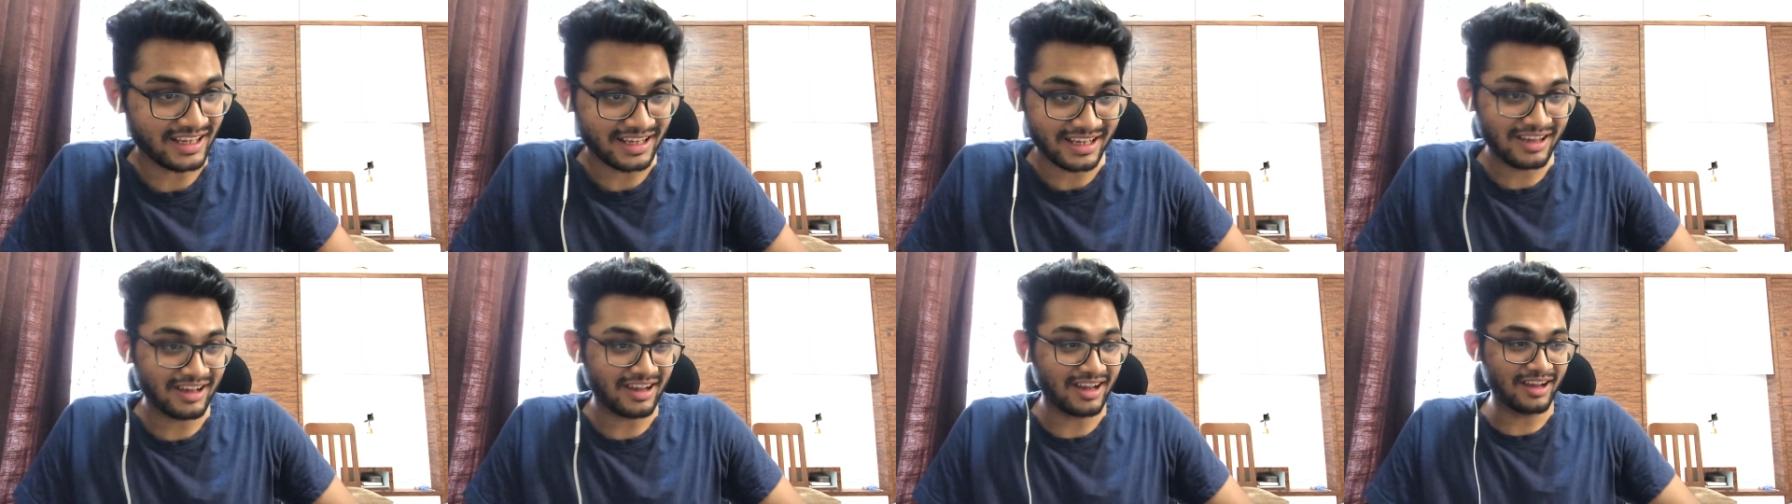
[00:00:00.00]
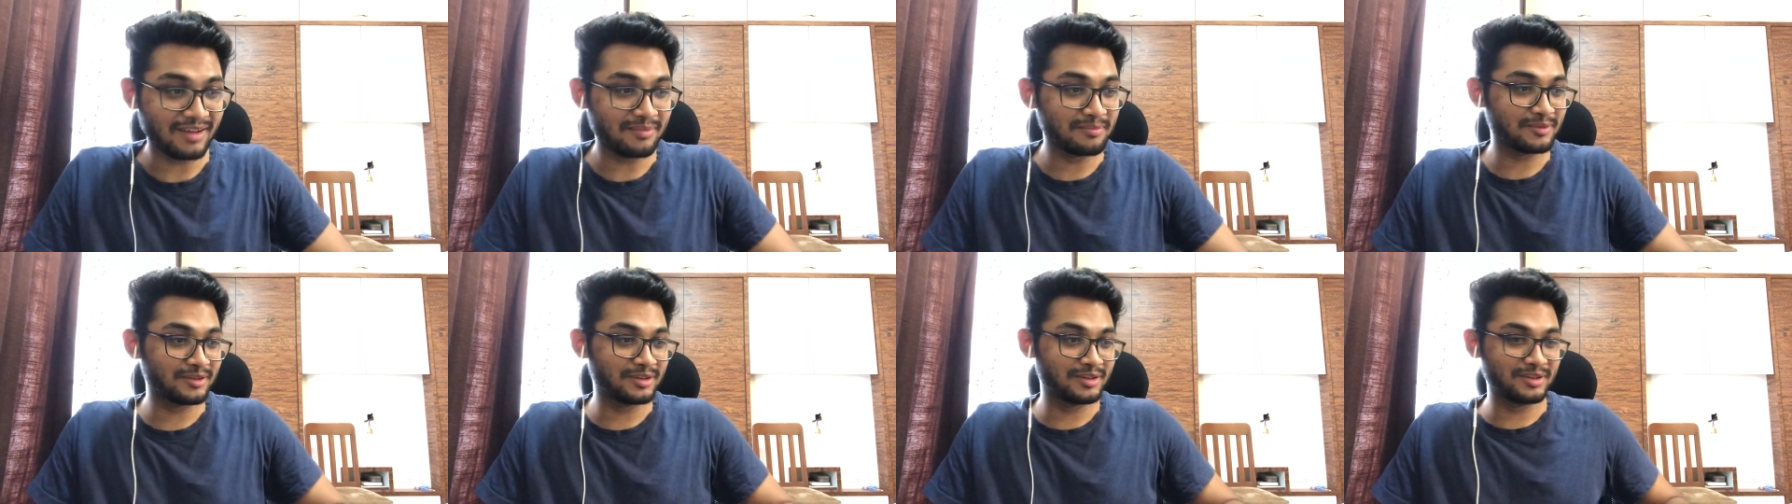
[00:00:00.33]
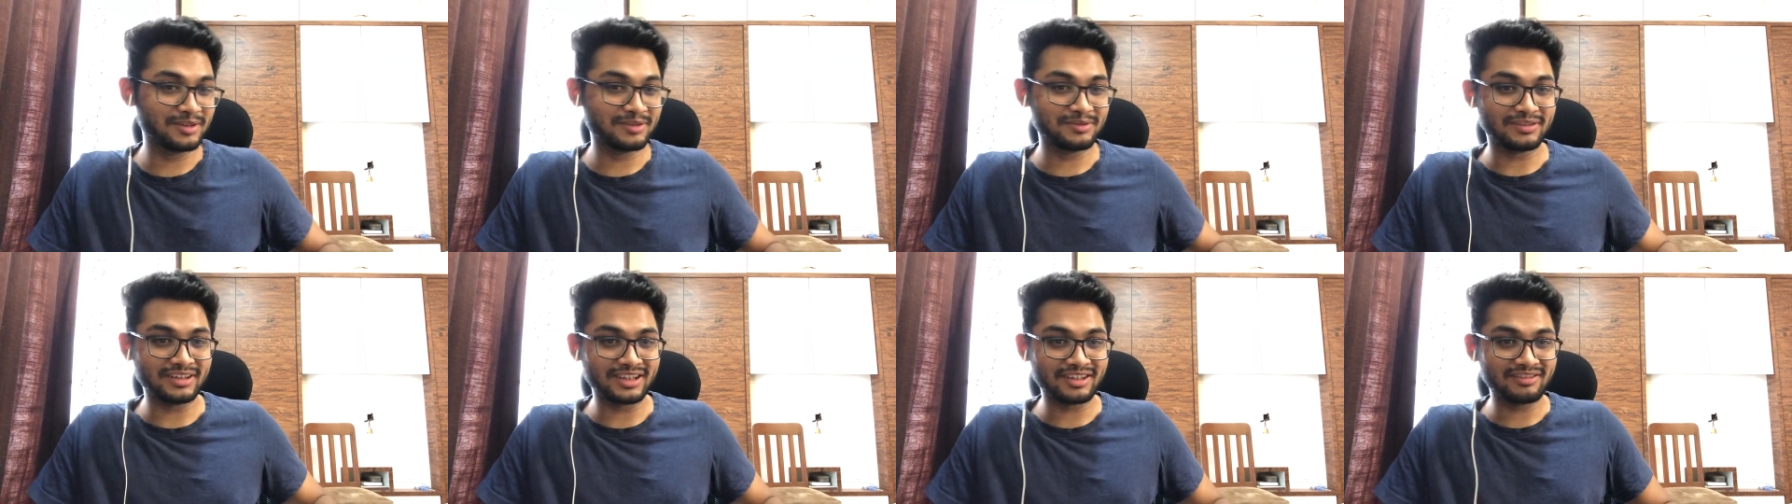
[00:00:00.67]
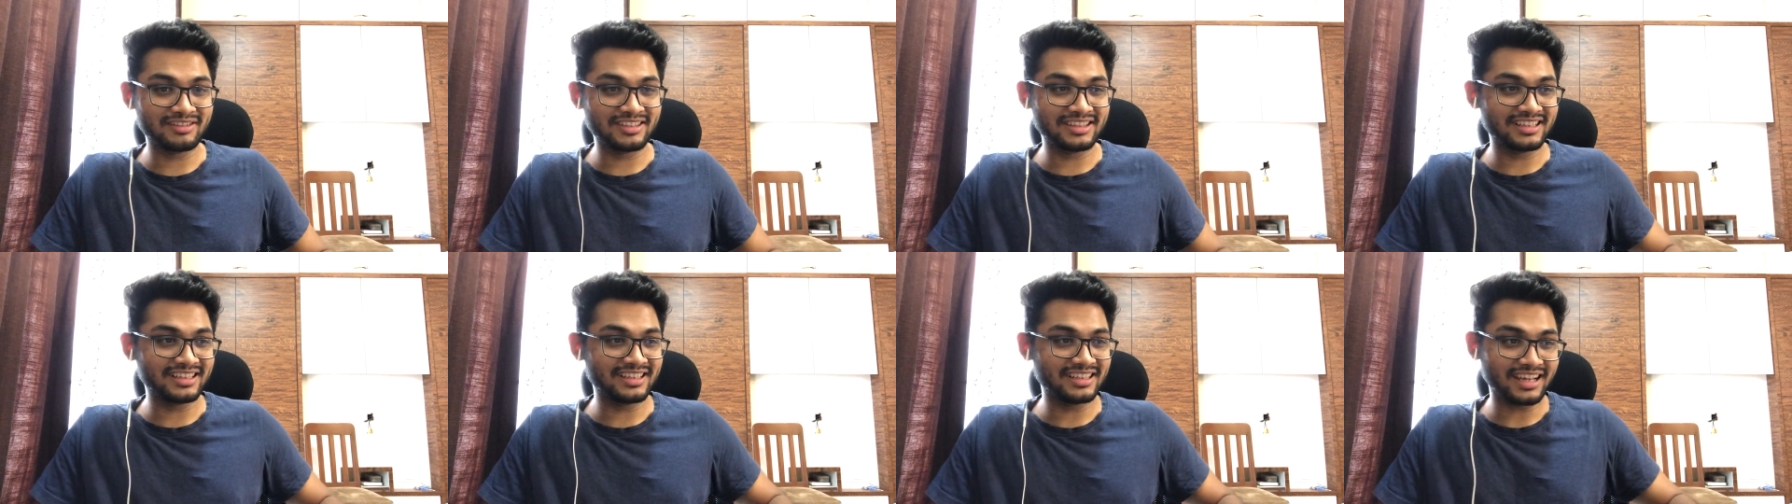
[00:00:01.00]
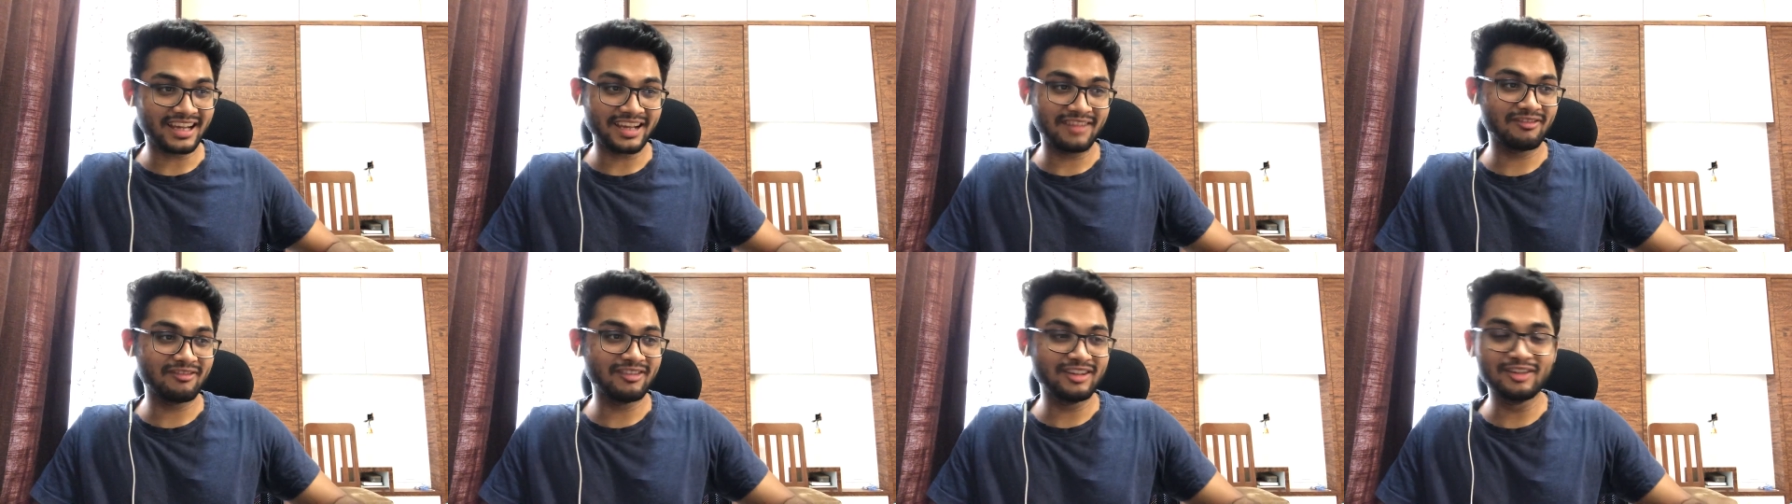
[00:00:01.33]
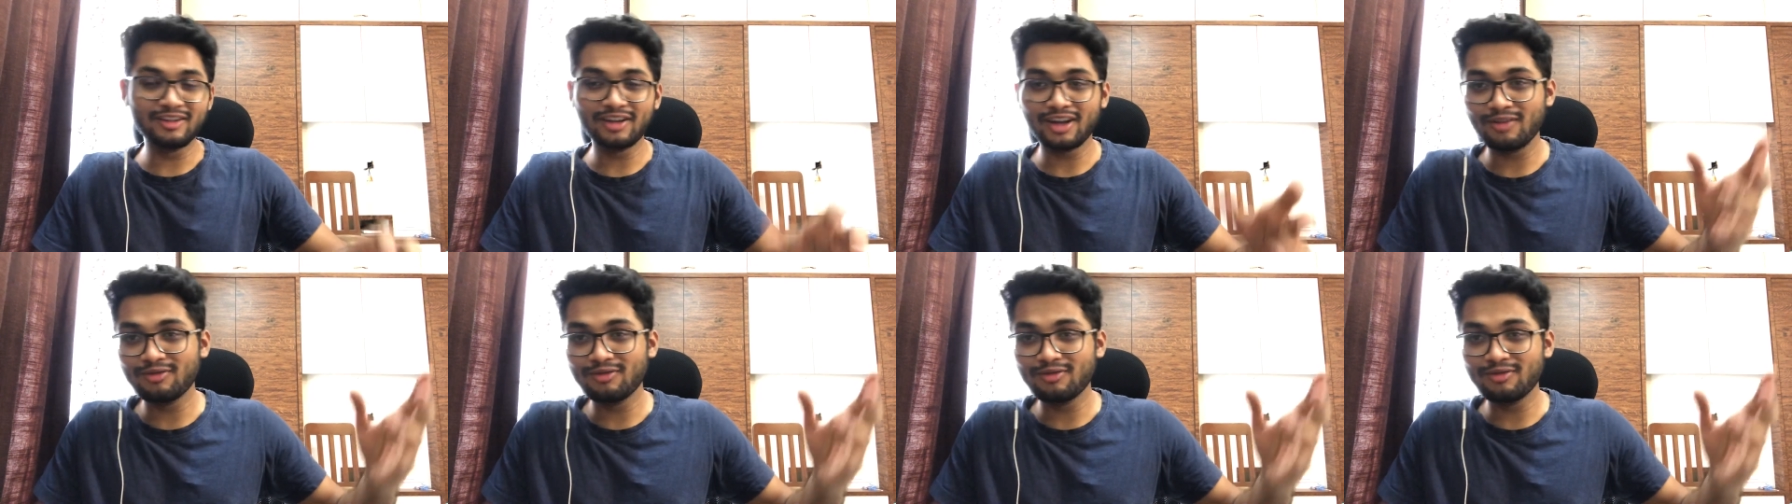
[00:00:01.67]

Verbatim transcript: I, I'm going to fuck with it. I will.